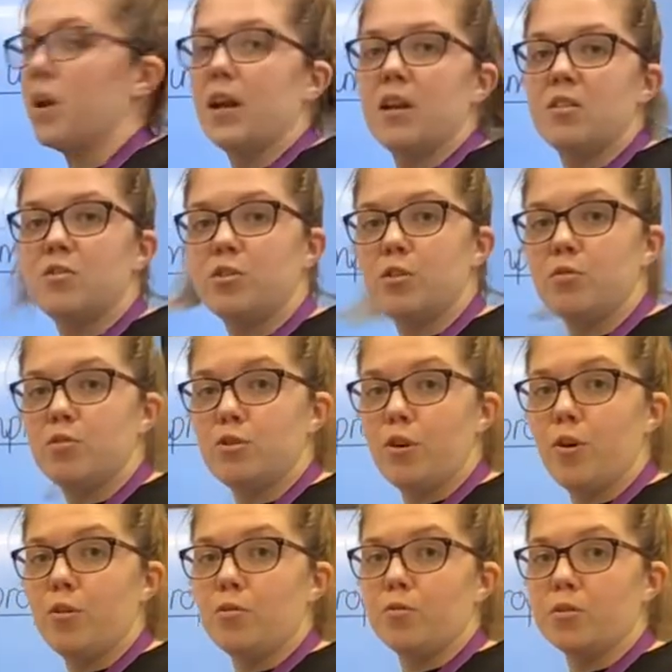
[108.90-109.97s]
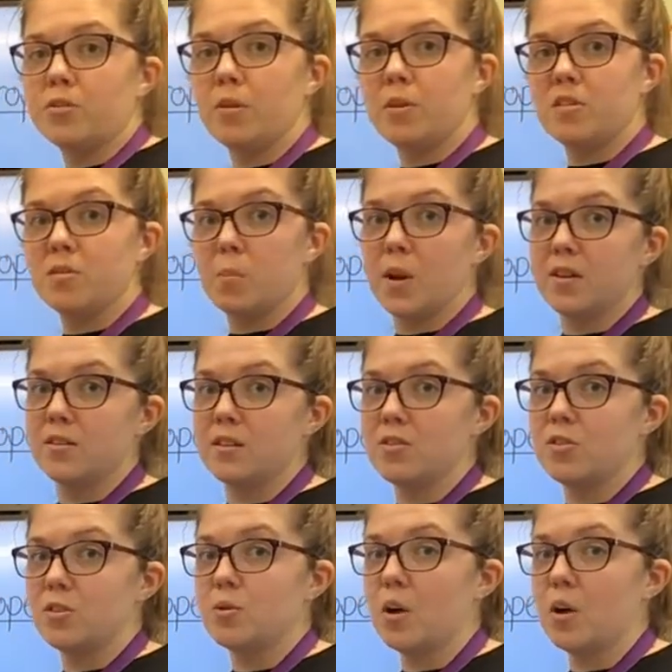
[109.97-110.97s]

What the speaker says: into 2, so it's split into